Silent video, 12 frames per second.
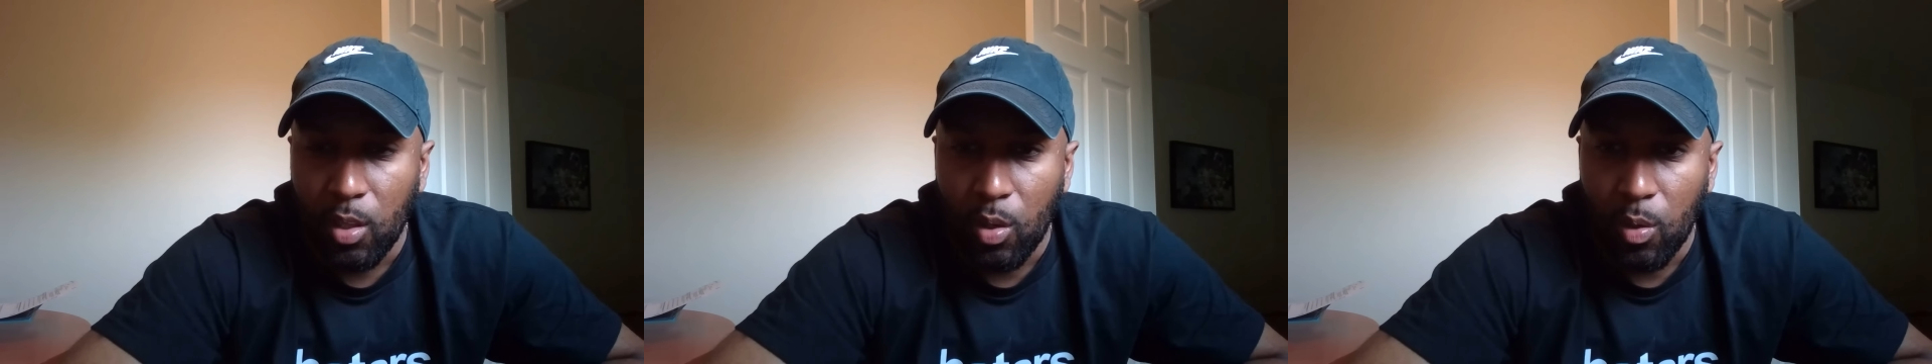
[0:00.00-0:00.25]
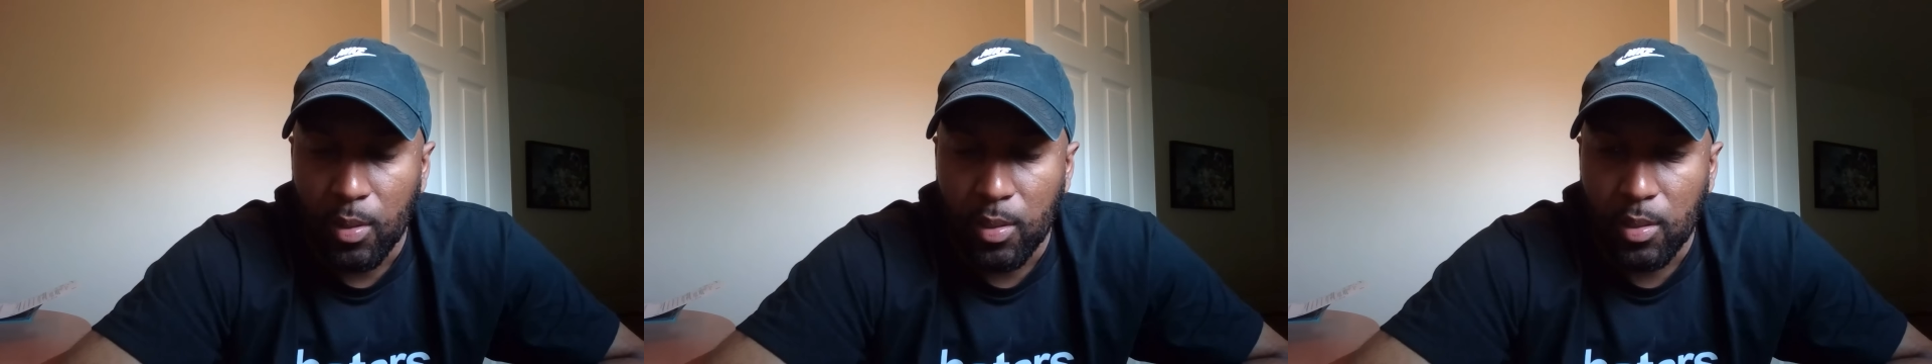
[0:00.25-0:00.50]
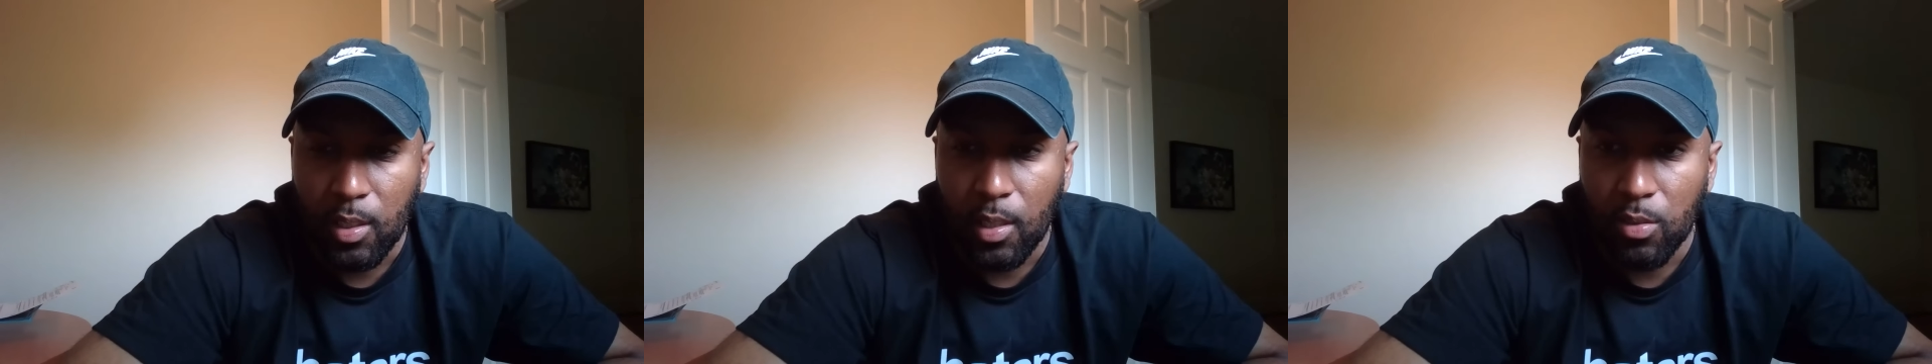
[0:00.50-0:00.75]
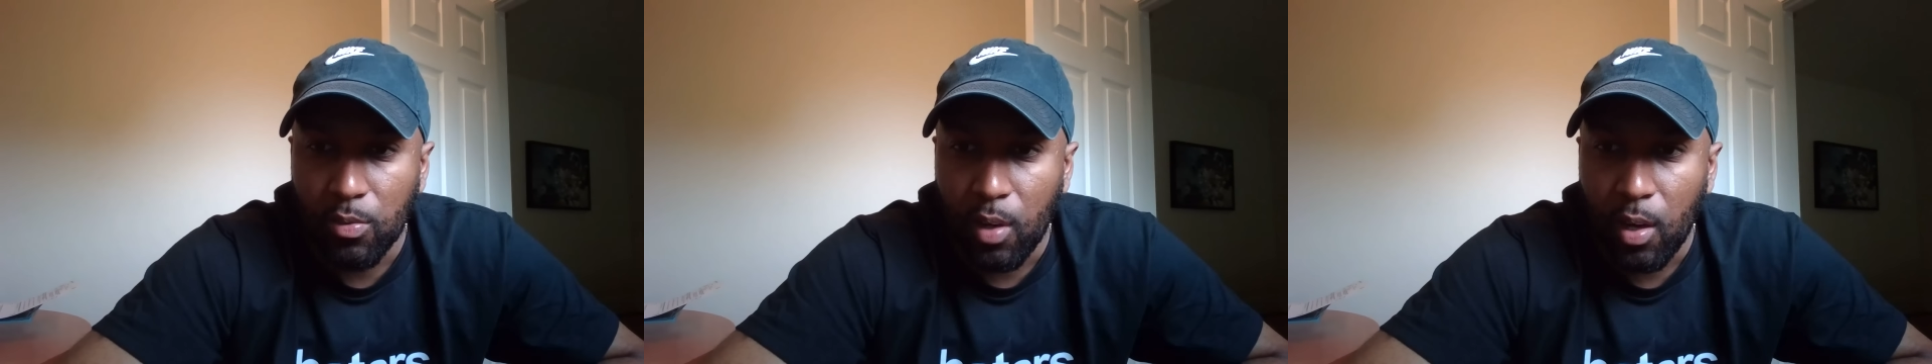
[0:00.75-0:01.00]

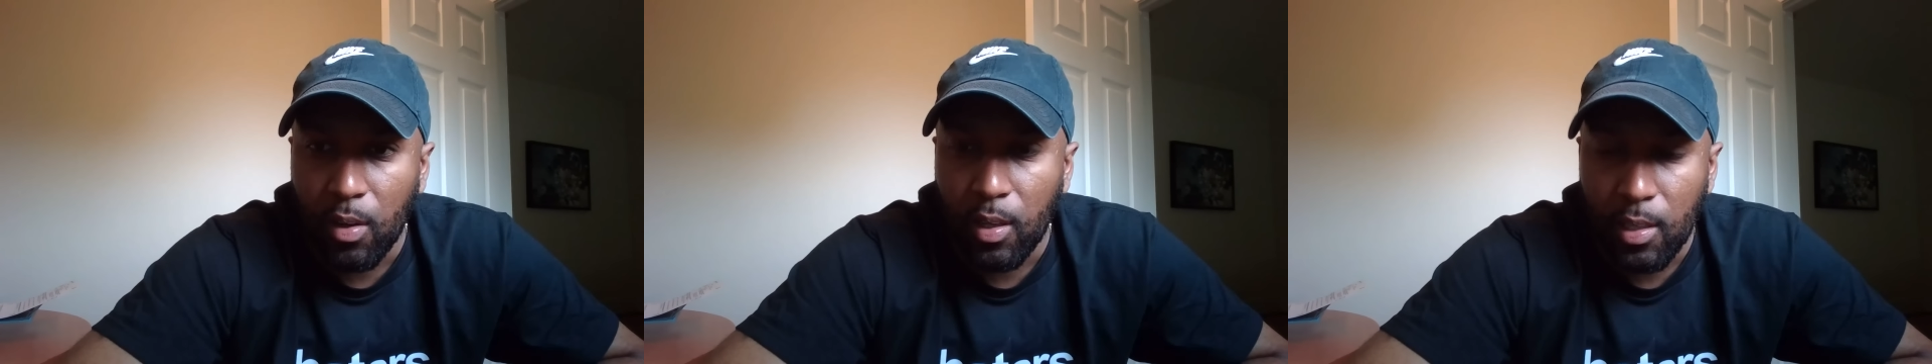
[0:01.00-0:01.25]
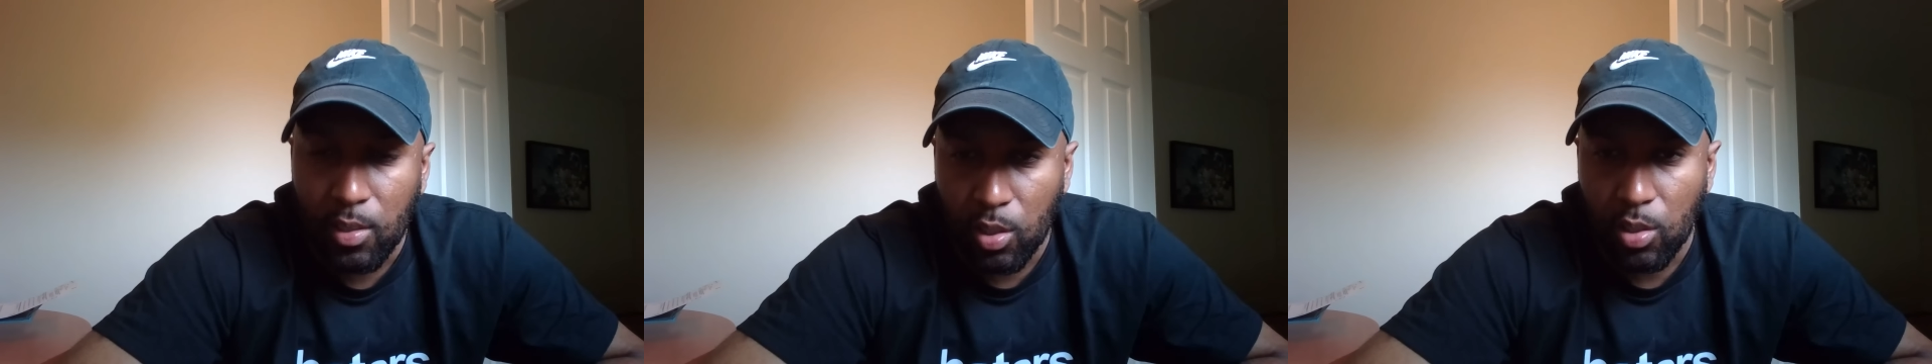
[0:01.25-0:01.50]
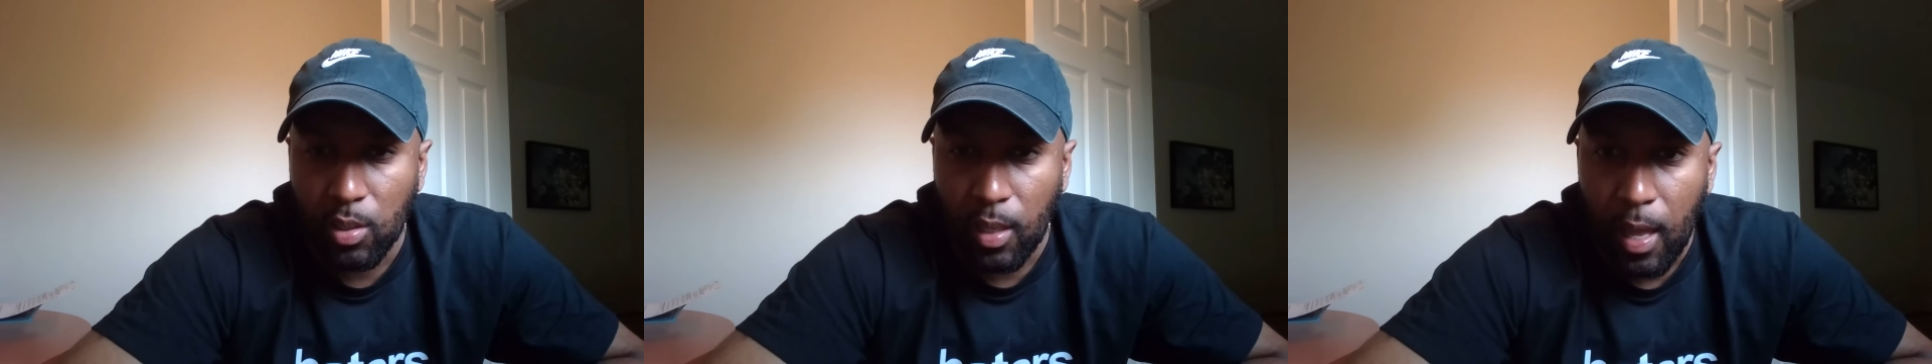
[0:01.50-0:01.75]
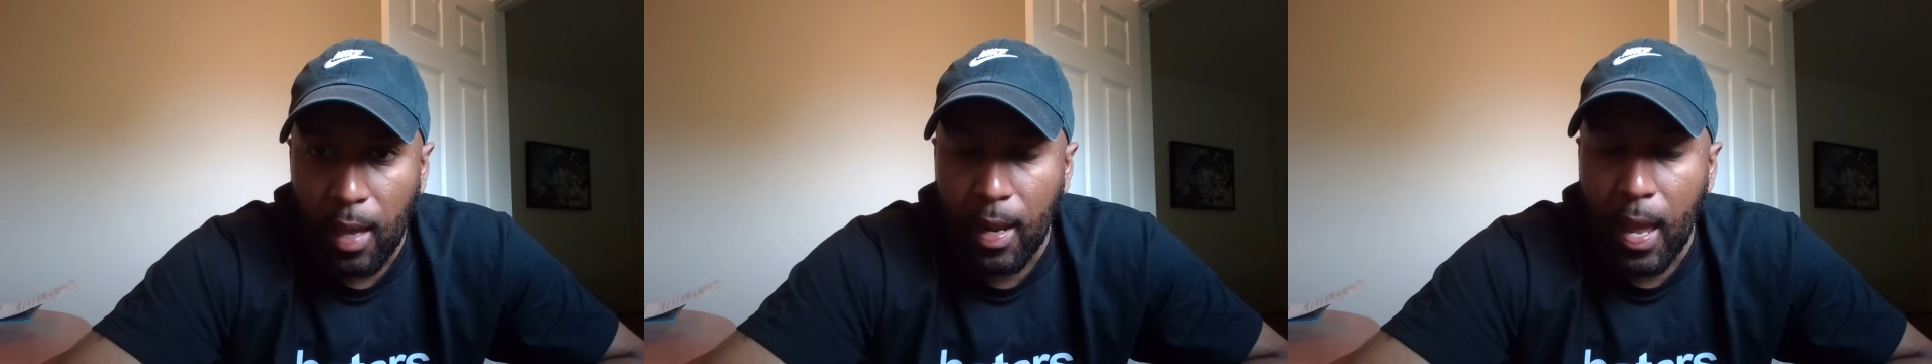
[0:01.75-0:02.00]
it's very easy. There's a
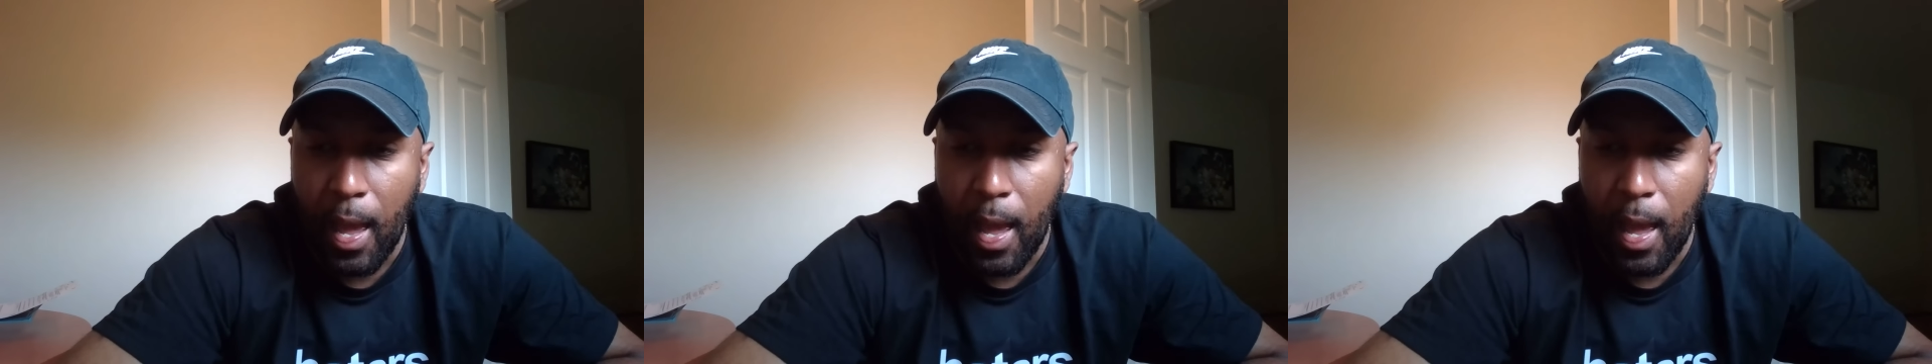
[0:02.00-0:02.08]
lot